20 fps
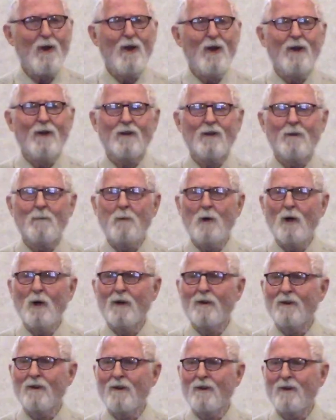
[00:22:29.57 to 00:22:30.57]
the
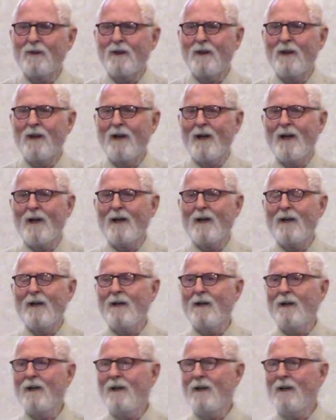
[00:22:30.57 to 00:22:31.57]
bulletin today.
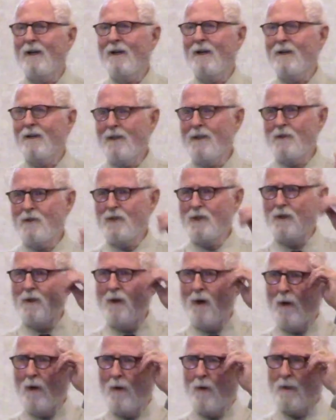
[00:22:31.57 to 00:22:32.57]
Did you
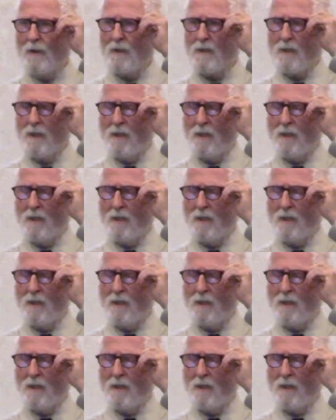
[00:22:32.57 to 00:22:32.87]
notice